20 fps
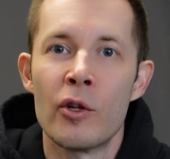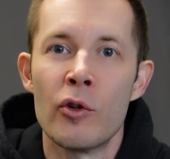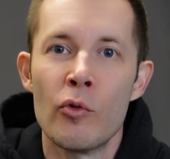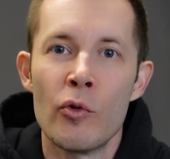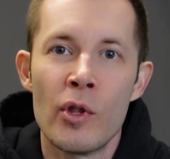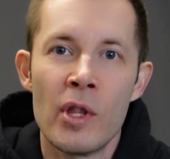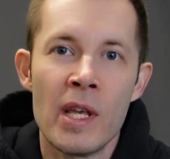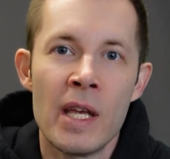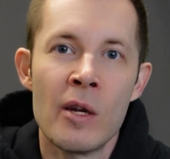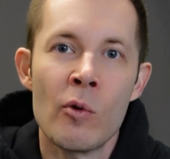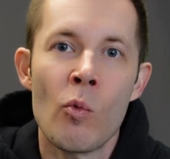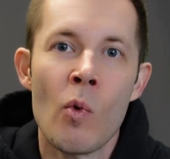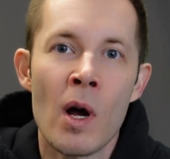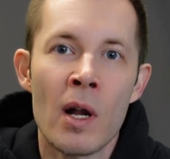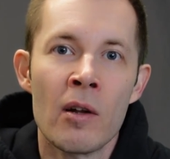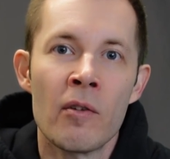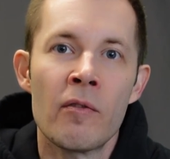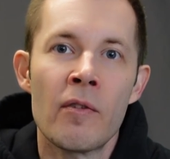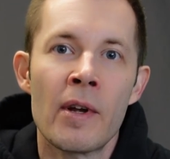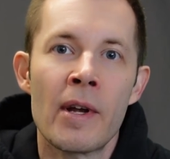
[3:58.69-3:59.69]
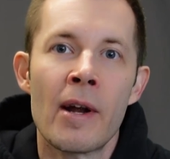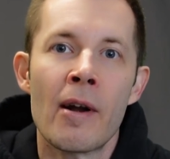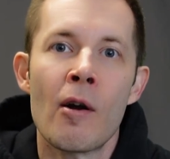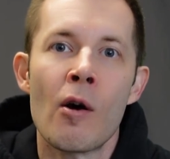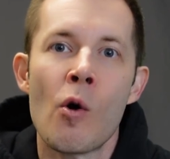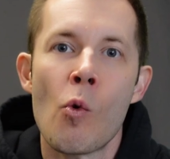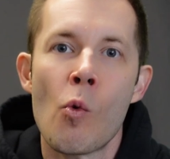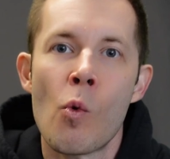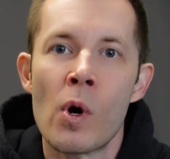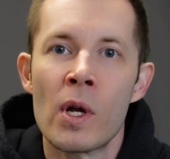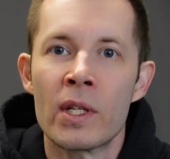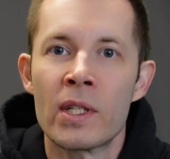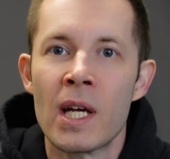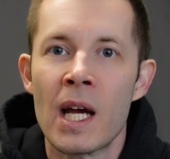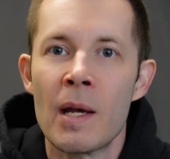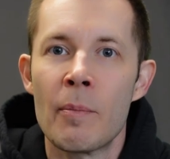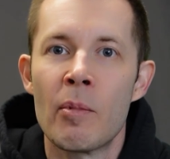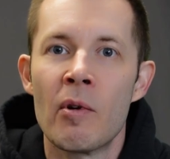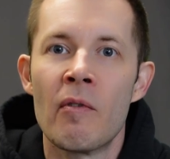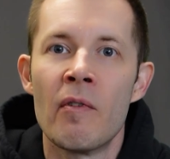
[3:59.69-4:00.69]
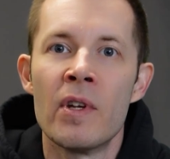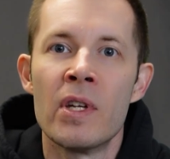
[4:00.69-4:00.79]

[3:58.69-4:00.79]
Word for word: you then want to figure what type of